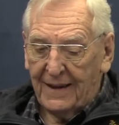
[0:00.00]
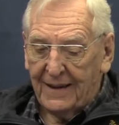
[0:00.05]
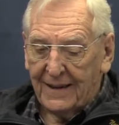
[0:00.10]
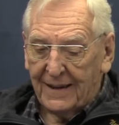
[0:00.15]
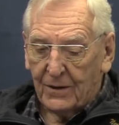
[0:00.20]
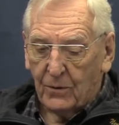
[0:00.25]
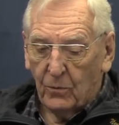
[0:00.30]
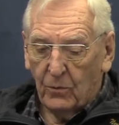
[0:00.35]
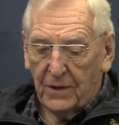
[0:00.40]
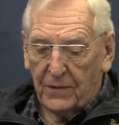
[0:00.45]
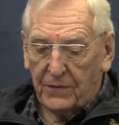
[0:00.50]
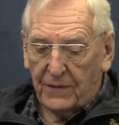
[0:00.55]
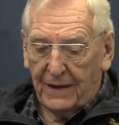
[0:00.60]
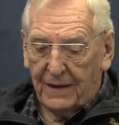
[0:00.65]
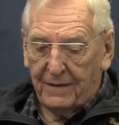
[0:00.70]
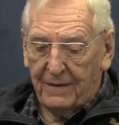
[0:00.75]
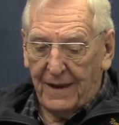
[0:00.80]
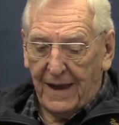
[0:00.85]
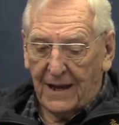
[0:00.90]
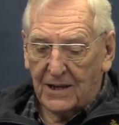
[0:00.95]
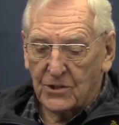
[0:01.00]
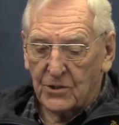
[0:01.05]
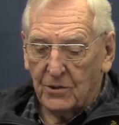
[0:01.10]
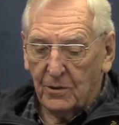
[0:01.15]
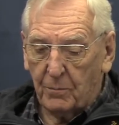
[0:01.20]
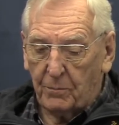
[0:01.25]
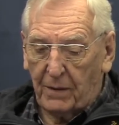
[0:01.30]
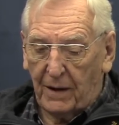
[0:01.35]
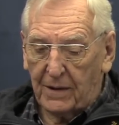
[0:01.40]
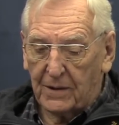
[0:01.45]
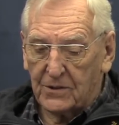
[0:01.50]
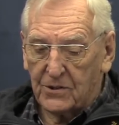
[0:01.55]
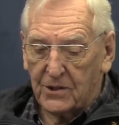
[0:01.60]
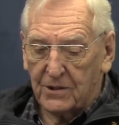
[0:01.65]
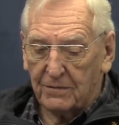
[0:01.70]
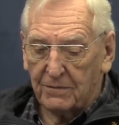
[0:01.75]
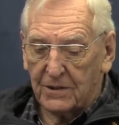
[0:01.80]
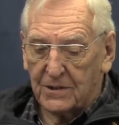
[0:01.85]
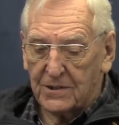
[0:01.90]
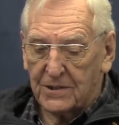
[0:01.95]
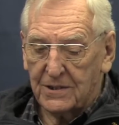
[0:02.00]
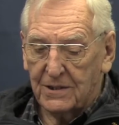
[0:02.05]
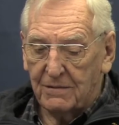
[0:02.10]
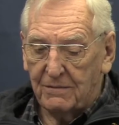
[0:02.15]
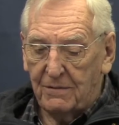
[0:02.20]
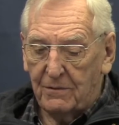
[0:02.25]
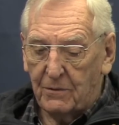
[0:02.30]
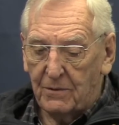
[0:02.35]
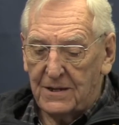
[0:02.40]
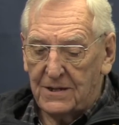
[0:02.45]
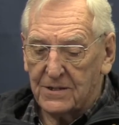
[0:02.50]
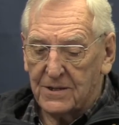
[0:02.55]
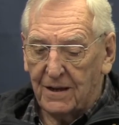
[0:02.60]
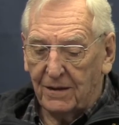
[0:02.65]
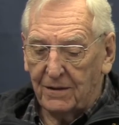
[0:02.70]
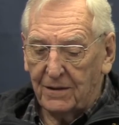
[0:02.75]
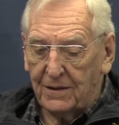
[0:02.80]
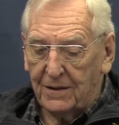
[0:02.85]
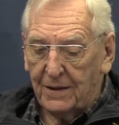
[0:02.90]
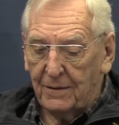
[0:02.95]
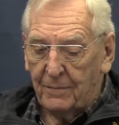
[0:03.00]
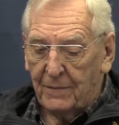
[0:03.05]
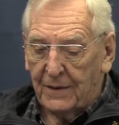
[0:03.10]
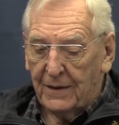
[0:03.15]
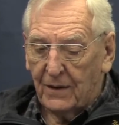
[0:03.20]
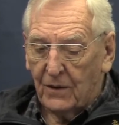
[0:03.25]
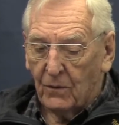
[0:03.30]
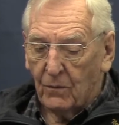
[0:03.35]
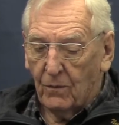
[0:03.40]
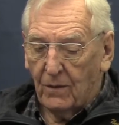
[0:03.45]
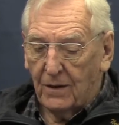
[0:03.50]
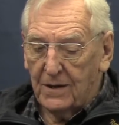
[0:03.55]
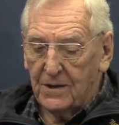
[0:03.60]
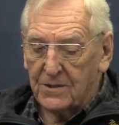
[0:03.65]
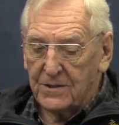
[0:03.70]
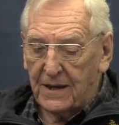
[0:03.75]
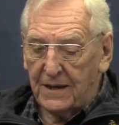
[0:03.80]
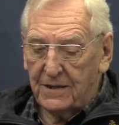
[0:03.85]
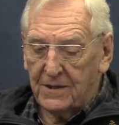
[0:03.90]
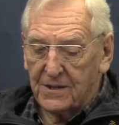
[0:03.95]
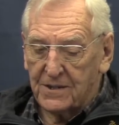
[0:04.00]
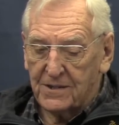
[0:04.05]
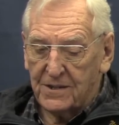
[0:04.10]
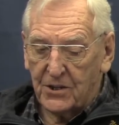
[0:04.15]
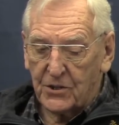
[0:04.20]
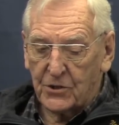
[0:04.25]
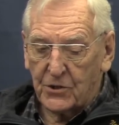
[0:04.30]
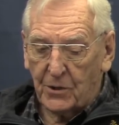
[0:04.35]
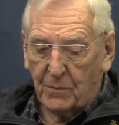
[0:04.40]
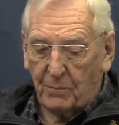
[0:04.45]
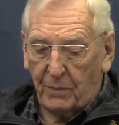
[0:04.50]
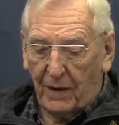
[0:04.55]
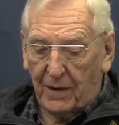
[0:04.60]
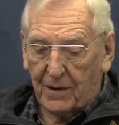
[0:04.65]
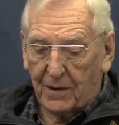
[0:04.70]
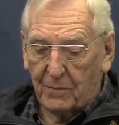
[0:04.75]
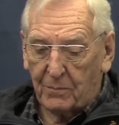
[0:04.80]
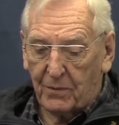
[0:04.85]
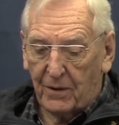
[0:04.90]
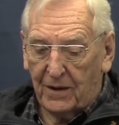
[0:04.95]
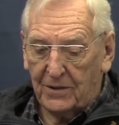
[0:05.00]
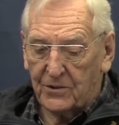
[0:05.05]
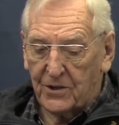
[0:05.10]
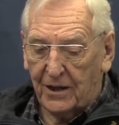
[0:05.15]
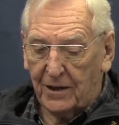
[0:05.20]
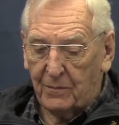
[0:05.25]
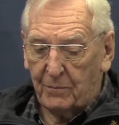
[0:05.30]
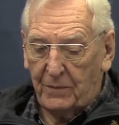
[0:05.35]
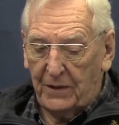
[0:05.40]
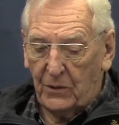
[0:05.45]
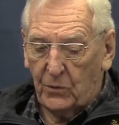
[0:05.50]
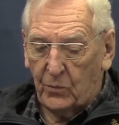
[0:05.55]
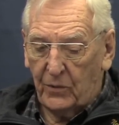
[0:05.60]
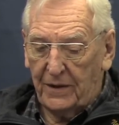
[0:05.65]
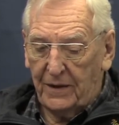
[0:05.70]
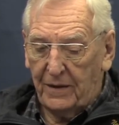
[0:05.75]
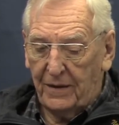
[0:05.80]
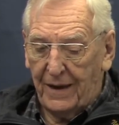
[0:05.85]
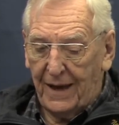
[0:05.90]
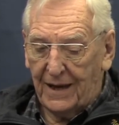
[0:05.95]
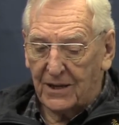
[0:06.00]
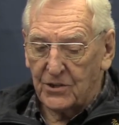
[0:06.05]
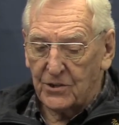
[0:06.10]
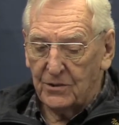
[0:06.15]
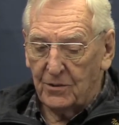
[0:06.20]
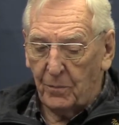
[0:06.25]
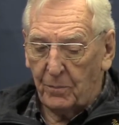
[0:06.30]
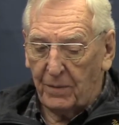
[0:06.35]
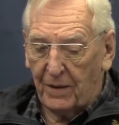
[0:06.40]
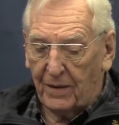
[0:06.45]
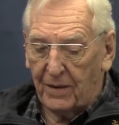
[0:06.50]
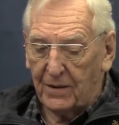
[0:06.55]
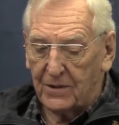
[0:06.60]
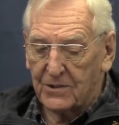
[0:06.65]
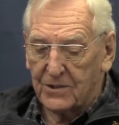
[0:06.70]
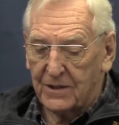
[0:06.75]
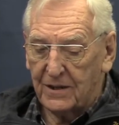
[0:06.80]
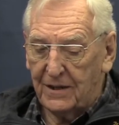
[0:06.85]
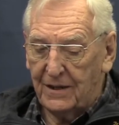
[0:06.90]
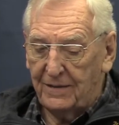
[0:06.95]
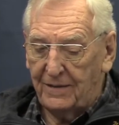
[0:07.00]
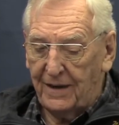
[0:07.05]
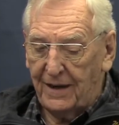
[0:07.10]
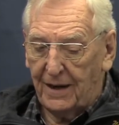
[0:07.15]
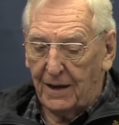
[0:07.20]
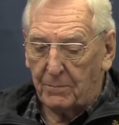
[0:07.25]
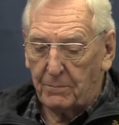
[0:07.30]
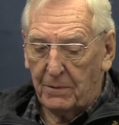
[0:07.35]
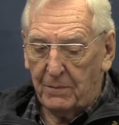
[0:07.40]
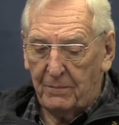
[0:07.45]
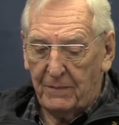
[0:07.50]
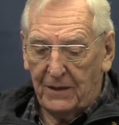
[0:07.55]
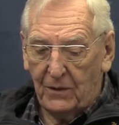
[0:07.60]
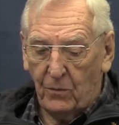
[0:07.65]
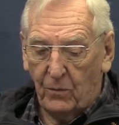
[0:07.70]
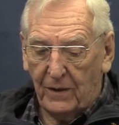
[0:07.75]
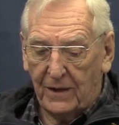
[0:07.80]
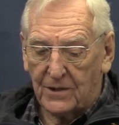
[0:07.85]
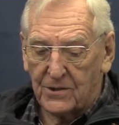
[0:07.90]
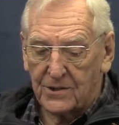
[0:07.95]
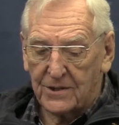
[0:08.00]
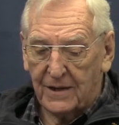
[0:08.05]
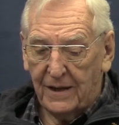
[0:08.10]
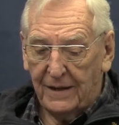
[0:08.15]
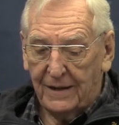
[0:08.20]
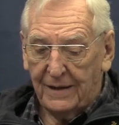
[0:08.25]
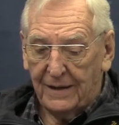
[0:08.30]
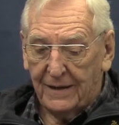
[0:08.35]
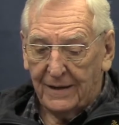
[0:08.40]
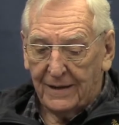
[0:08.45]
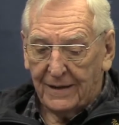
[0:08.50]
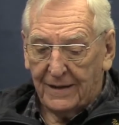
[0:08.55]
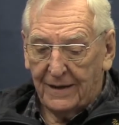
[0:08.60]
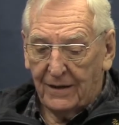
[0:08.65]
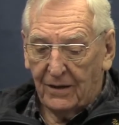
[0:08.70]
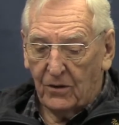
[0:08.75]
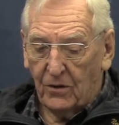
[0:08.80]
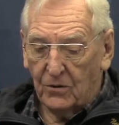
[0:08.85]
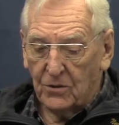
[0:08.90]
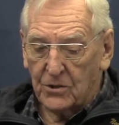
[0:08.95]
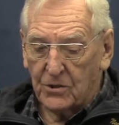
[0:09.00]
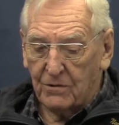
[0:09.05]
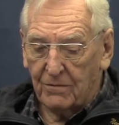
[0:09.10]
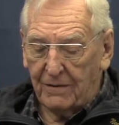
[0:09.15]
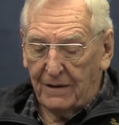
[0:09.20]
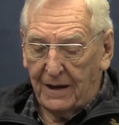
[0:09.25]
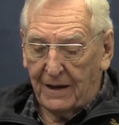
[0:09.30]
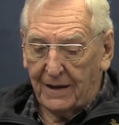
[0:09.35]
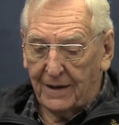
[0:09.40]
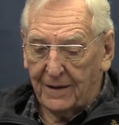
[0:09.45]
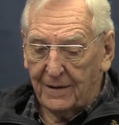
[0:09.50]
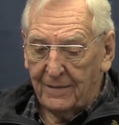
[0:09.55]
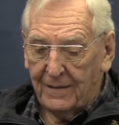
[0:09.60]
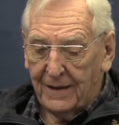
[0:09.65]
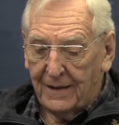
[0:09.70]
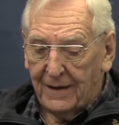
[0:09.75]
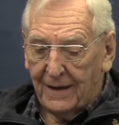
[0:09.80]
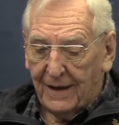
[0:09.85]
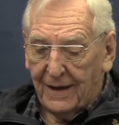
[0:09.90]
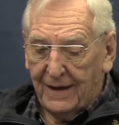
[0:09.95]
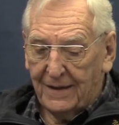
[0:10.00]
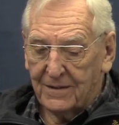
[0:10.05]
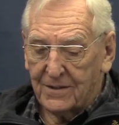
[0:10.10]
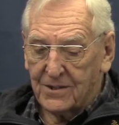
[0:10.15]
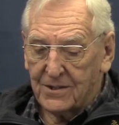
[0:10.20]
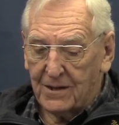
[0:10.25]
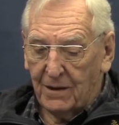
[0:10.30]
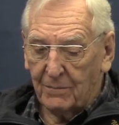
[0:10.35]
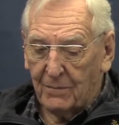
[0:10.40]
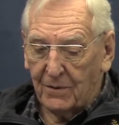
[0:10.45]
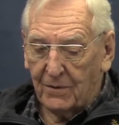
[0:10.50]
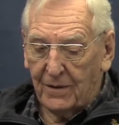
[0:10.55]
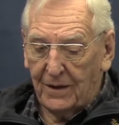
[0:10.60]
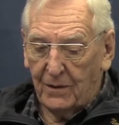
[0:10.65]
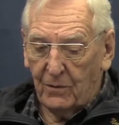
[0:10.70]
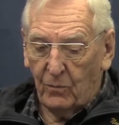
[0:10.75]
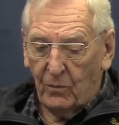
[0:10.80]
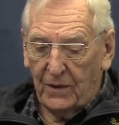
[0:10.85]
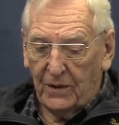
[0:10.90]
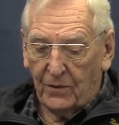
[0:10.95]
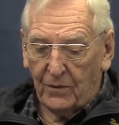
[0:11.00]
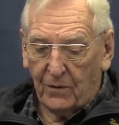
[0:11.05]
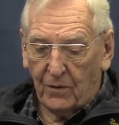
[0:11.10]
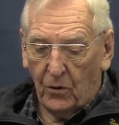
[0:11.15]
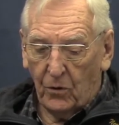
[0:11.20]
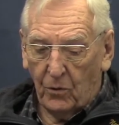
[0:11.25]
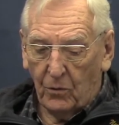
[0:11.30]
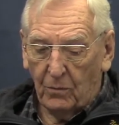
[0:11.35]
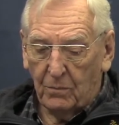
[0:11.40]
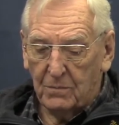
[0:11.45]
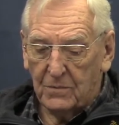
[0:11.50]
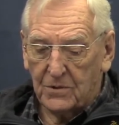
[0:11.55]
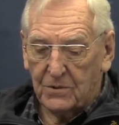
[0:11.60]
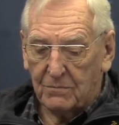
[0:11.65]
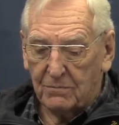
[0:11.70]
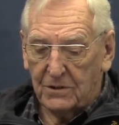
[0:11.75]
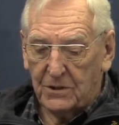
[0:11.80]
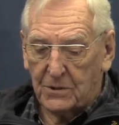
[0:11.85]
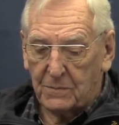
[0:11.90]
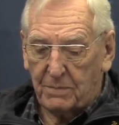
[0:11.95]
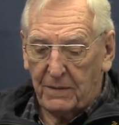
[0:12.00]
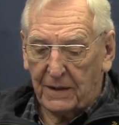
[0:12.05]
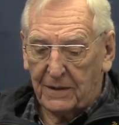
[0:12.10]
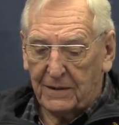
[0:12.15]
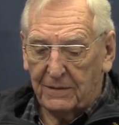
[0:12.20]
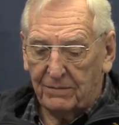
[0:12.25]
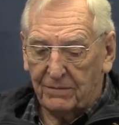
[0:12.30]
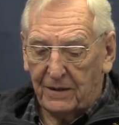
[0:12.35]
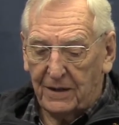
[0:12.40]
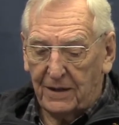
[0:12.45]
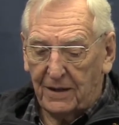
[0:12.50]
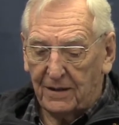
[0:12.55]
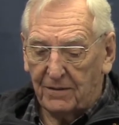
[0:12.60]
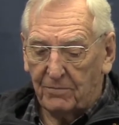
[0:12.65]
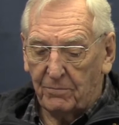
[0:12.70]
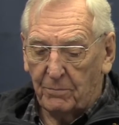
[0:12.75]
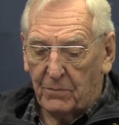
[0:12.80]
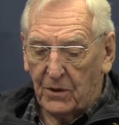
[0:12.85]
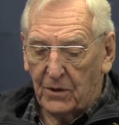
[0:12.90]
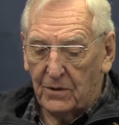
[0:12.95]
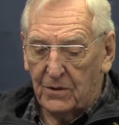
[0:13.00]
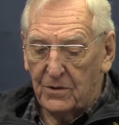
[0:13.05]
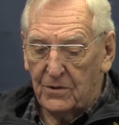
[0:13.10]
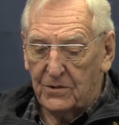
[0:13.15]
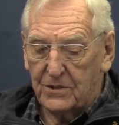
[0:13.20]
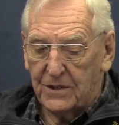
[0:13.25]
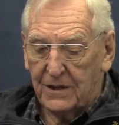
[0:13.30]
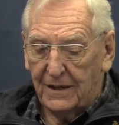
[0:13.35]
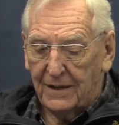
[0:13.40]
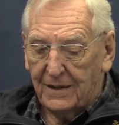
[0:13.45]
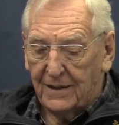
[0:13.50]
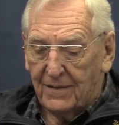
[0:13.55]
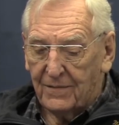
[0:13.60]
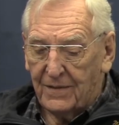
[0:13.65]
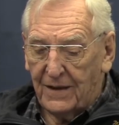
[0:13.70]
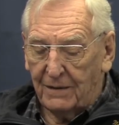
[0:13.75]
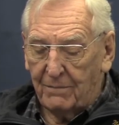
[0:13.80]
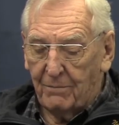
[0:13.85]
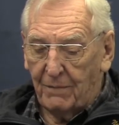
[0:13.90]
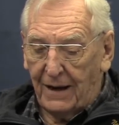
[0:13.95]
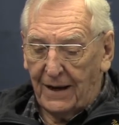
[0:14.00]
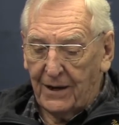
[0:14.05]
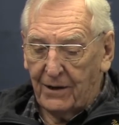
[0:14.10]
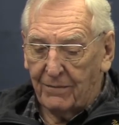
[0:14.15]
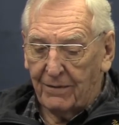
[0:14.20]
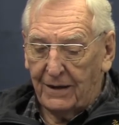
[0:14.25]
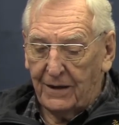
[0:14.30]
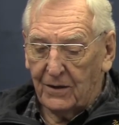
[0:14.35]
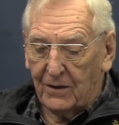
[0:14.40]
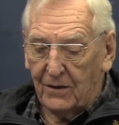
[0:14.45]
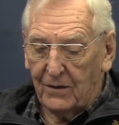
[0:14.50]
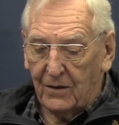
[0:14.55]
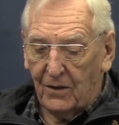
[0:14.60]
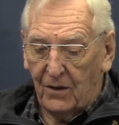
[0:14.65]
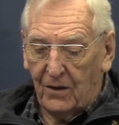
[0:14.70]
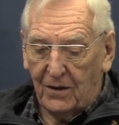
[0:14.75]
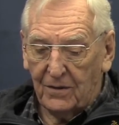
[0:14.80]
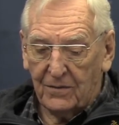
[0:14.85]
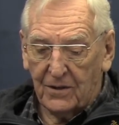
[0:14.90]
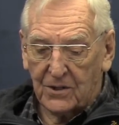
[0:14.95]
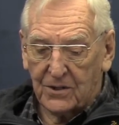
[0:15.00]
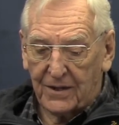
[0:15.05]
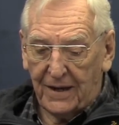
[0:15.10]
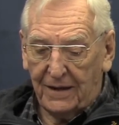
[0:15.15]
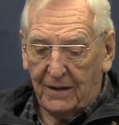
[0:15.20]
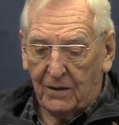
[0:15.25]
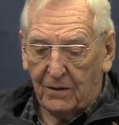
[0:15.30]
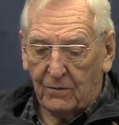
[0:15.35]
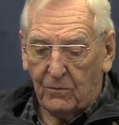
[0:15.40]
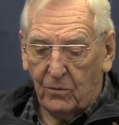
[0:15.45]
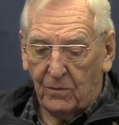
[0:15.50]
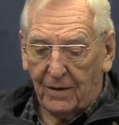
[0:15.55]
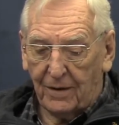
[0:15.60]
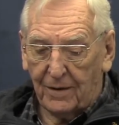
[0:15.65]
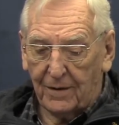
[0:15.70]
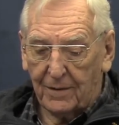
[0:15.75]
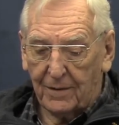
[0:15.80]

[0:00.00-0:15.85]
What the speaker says: with the National Park Service. The result was a sister park project between national parks in the upper Midwest, in Costa Rica, and summer and winter homes, respectively, of birds that migrate along the St. Croix.